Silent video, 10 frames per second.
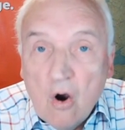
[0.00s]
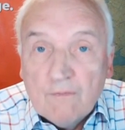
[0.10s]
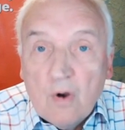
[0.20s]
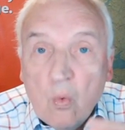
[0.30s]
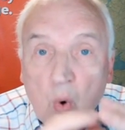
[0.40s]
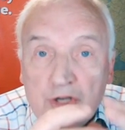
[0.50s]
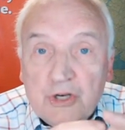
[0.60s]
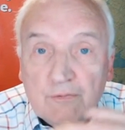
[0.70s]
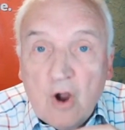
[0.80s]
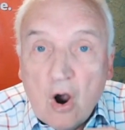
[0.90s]
of
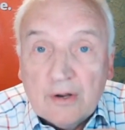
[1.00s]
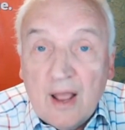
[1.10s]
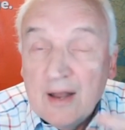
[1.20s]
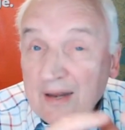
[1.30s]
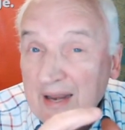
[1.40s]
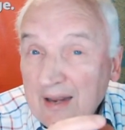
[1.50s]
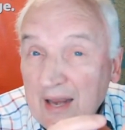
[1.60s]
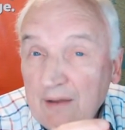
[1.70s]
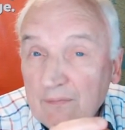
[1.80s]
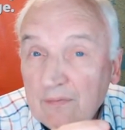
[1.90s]
what you've got, and
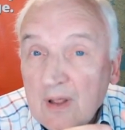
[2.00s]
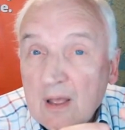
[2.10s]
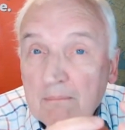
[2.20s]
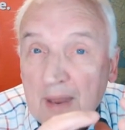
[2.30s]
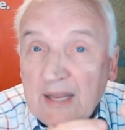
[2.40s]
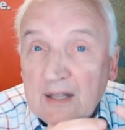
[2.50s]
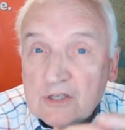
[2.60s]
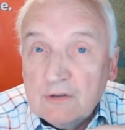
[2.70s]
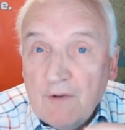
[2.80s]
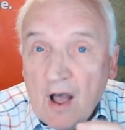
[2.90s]
even
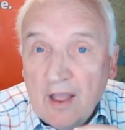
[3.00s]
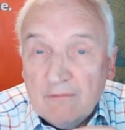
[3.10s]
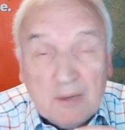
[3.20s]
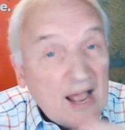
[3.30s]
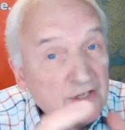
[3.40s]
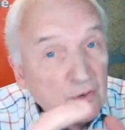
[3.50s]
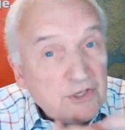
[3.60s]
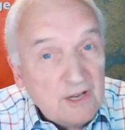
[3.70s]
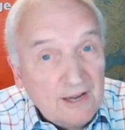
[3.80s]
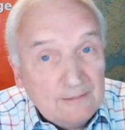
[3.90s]
making it survive. But as
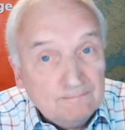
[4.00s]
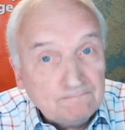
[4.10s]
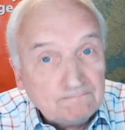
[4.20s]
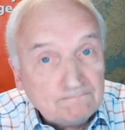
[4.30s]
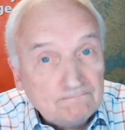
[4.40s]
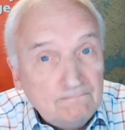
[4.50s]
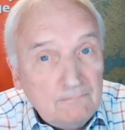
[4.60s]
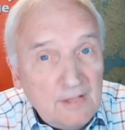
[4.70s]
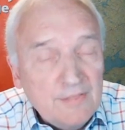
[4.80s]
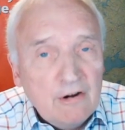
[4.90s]
you'll see,
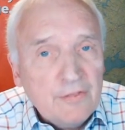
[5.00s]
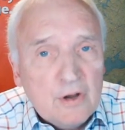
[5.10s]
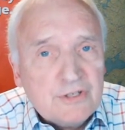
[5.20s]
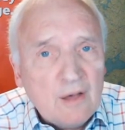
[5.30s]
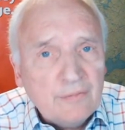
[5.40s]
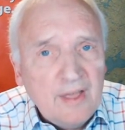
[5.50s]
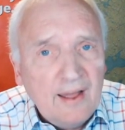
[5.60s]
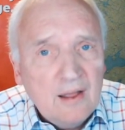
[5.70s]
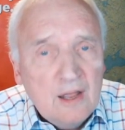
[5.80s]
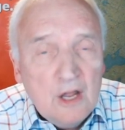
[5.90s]
there are those out
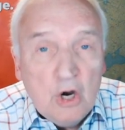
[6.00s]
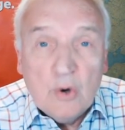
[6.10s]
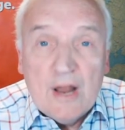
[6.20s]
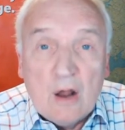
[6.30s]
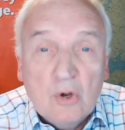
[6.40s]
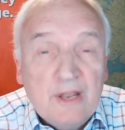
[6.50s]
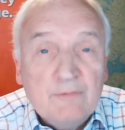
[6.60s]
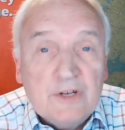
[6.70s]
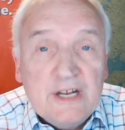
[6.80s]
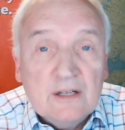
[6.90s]
there who are now
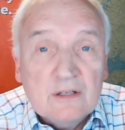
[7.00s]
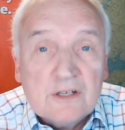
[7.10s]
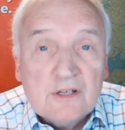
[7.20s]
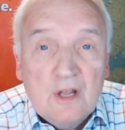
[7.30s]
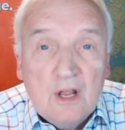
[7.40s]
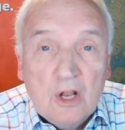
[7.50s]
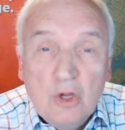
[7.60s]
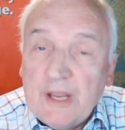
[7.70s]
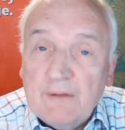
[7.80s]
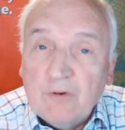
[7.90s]
looking for deals,
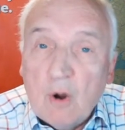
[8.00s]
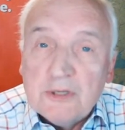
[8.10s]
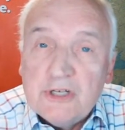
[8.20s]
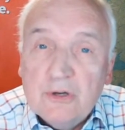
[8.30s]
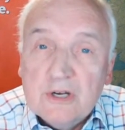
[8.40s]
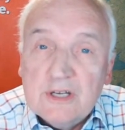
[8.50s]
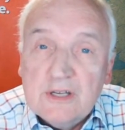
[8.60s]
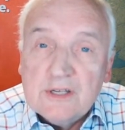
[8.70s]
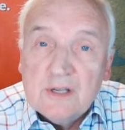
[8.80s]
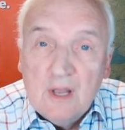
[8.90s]
looking for
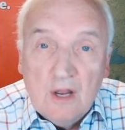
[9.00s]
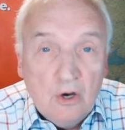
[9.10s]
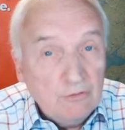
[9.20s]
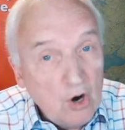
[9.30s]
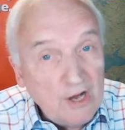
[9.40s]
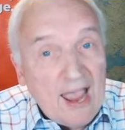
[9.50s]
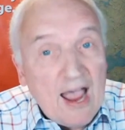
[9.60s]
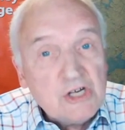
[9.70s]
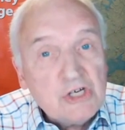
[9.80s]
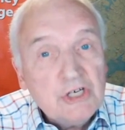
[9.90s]
opportunities, who've got
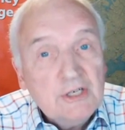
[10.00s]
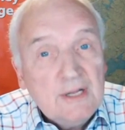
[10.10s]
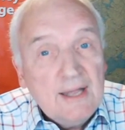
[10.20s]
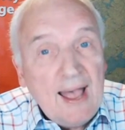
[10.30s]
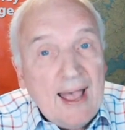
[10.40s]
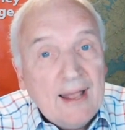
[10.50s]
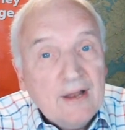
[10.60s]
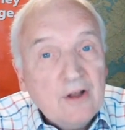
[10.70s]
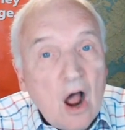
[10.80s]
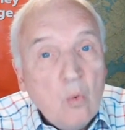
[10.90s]
cash
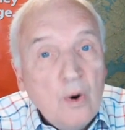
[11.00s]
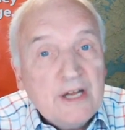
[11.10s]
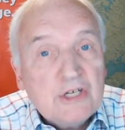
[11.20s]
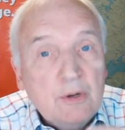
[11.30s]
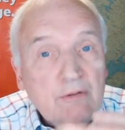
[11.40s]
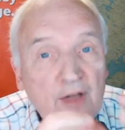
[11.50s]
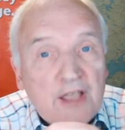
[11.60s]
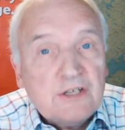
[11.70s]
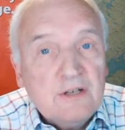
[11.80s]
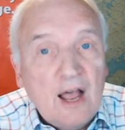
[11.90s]
and are willing to
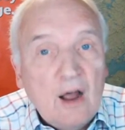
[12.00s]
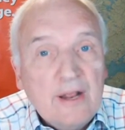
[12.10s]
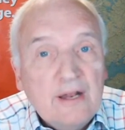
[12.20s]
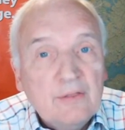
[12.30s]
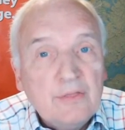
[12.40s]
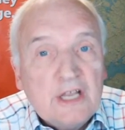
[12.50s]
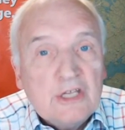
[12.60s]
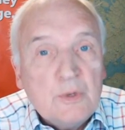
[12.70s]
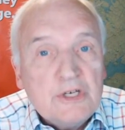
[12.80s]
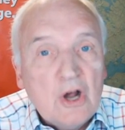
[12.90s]
invest now in
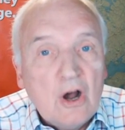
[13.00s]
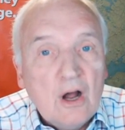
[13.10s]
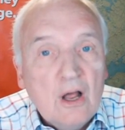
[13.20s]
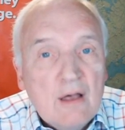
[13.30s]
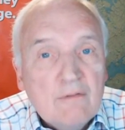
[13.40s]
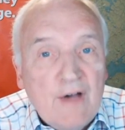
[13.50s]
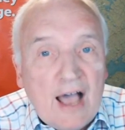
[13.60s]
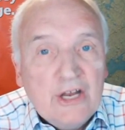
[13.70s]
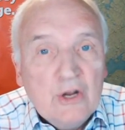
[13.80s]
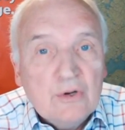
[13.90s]
things which are
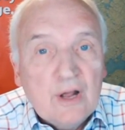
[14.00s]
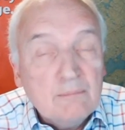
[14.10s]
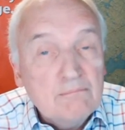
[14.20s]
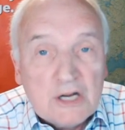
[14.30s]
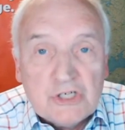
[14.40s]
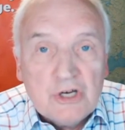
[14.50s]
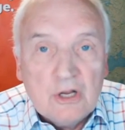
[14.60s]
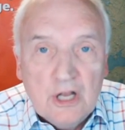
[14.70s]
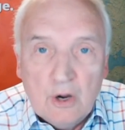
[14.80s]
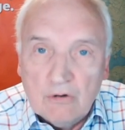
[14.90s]
valued at
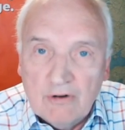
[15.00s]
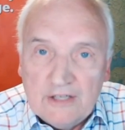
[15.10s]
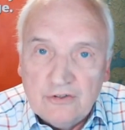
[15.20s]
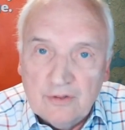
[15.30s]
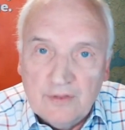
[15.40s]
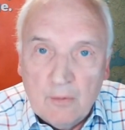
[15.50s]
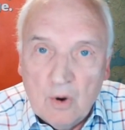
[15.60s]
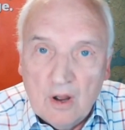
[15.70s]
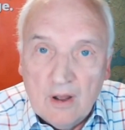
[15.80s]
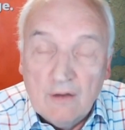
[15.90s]
much lower rates than
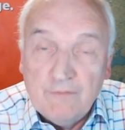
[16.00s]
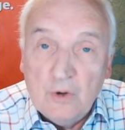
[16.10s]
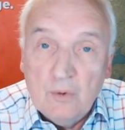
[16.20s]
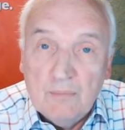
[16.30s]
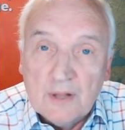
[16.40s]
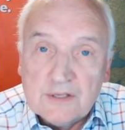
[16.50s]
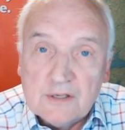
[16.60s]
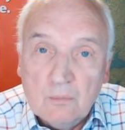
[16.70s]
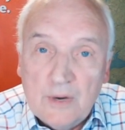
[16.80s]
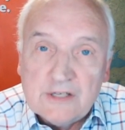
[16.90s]
they were a few
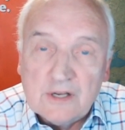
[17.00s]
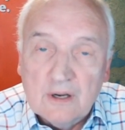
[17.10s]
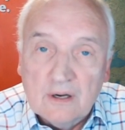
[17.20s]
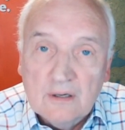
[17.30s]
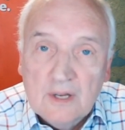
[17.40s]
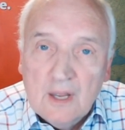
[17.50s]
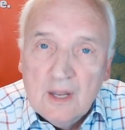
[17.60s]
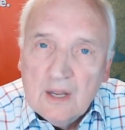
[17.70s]
months and weeks ago.